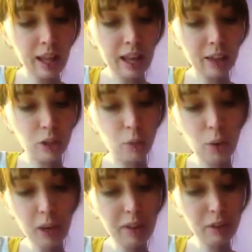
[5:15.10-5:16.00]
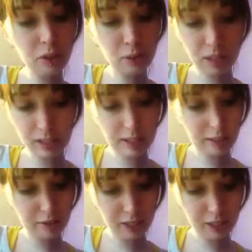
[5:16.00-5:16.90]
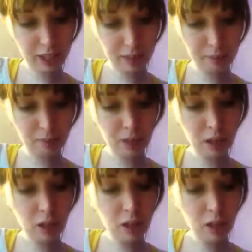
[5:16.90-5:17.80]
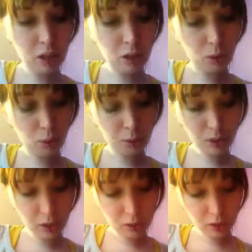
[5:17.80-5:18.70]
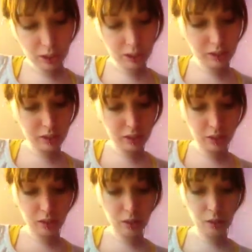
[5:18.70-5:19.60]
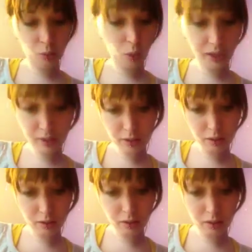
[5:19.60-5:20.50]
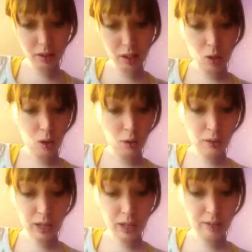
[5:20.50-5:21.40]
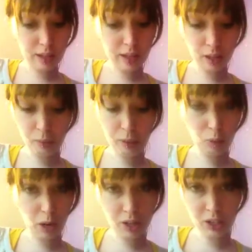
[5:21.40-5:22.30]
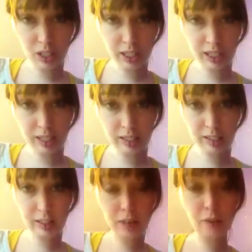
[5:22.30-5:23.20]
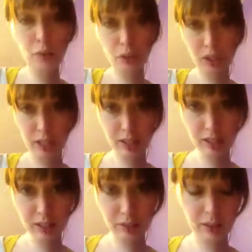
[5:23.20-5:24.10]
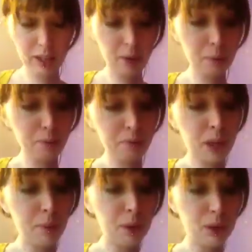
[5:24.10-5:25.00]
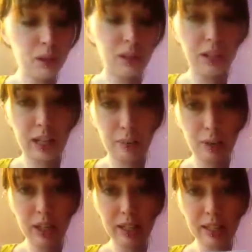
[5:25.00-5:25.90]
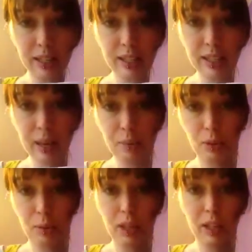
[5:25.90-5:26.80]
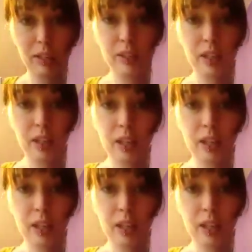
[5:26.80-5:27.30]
And you won't have to do this every time. You only do this once, and they can be washed like this and stuff. Of course, you take the stuffing out, but the diaper can stay snapped the way it is.